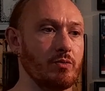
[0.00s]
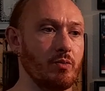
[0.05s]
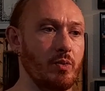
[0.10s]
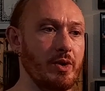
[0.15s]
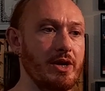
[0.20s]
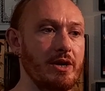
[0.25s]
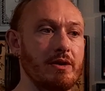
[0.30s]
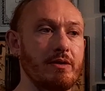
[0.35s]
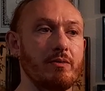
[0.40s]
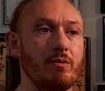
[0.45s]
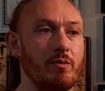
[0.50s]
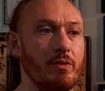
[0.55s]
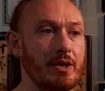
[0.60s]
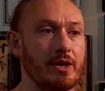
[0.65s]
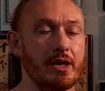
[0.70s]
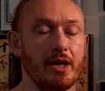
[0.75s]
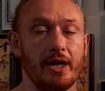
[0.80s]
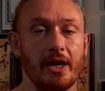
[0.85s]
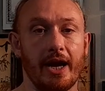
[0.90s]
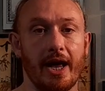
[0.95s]
we
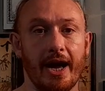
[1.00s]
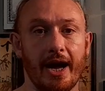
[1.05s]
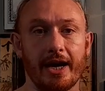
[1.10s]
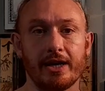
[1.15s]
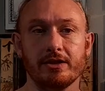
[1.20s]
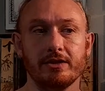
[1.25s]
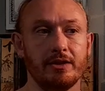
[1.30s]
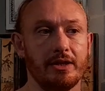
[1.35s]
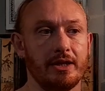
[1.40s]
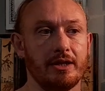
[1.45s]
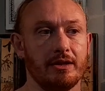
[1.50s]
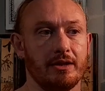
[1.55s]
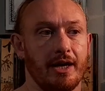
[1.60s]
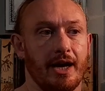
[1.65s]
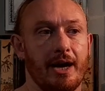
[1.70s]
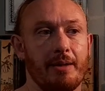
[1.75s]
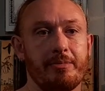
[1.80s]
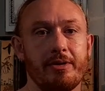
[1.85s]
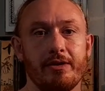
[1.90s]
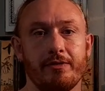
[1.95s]
can actually
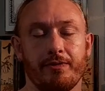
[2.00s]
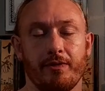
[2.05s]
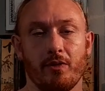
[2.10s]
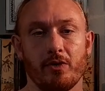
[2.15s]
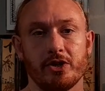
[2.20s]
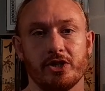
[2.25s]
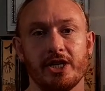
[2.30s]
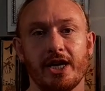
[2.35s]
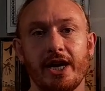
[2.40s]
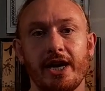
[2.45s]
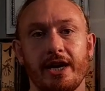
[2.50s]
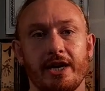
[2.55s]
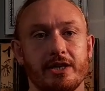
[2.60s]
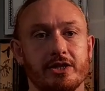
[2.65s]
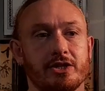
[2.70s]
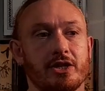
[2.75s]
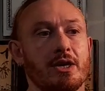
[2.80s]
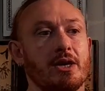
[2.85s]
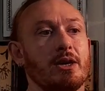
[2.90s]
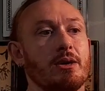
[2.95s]
lobby for
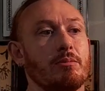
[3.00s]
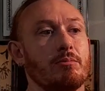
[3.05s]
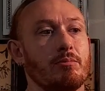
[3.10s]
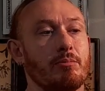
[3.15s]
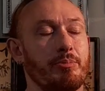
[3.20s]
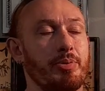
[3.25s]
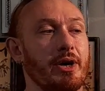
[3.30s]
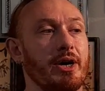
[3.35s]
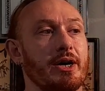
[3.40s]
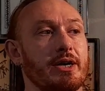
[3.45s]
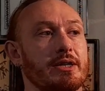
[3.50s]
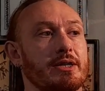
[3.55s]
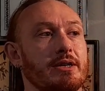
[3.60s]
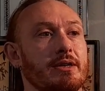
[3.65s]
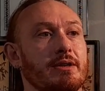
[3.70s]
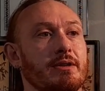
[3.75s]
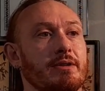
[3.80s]
change, but